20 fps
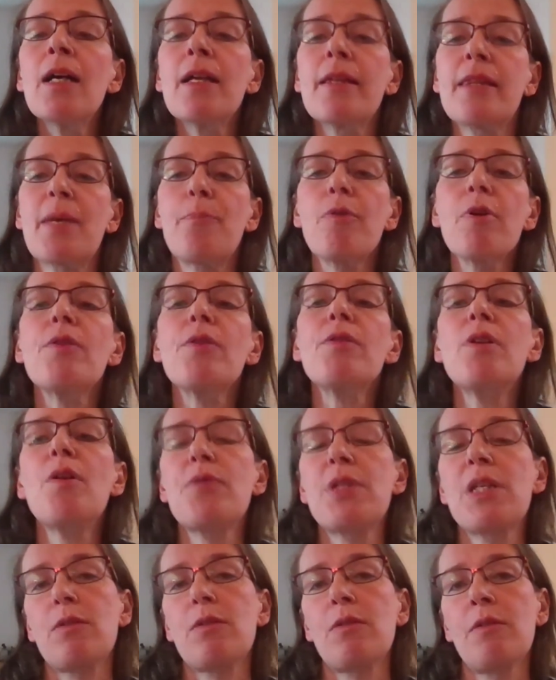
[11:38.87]
The
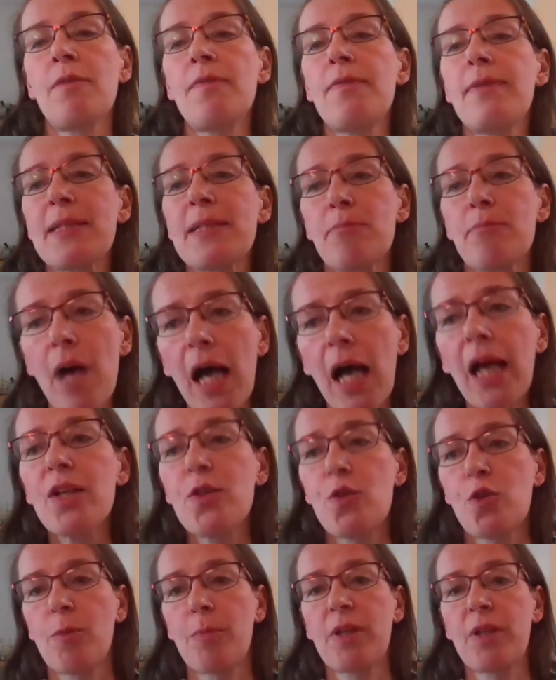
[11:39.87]
prognosis of these
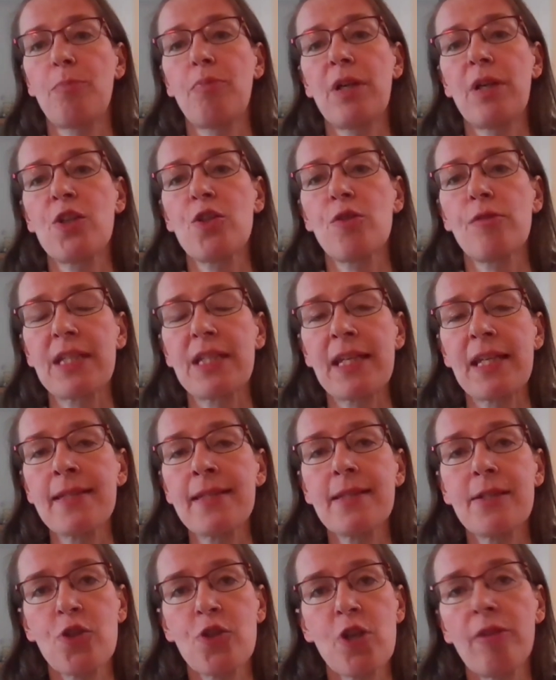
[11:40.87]
mild traumatic brain injuries
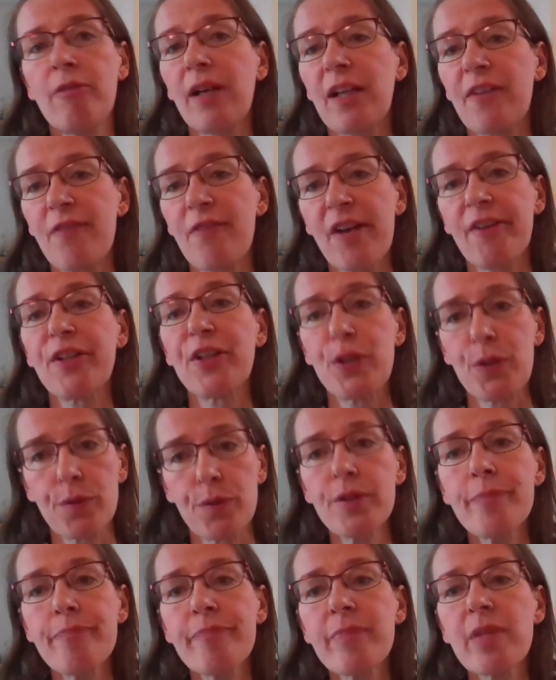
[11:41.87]
is generally very
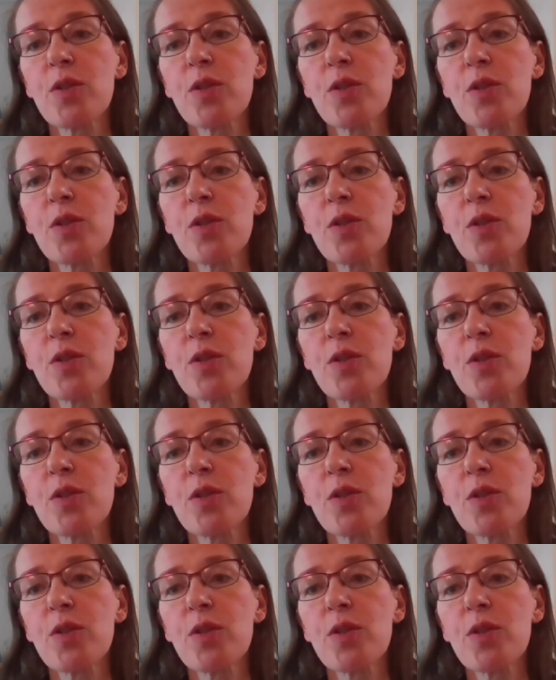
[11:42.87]
good.